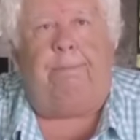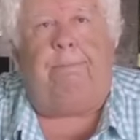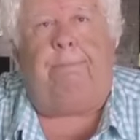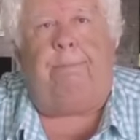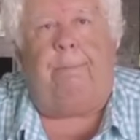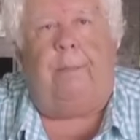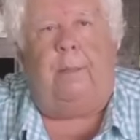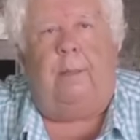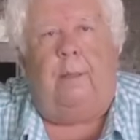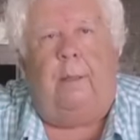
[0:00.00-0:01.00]
Do we just
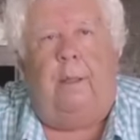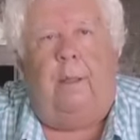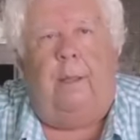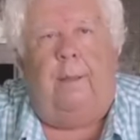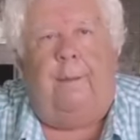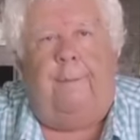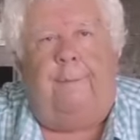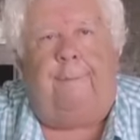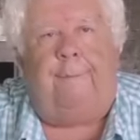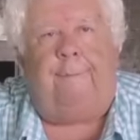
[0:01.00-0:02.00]
throw them away
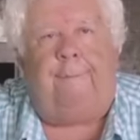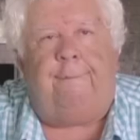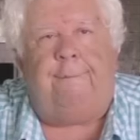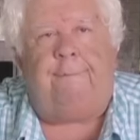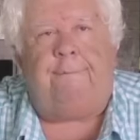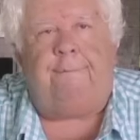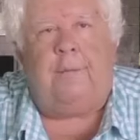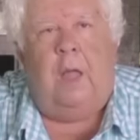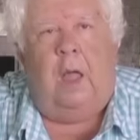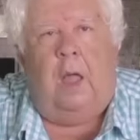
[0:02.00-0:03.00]
after that?
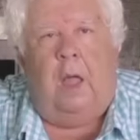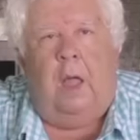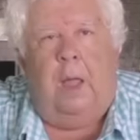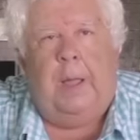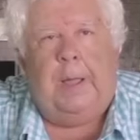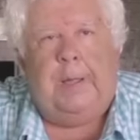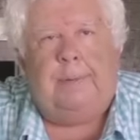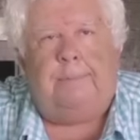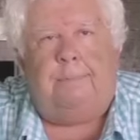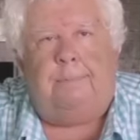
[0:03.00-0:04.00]
Because they're no good
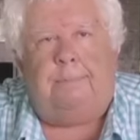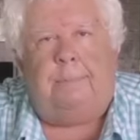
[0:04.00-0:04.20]
anymore?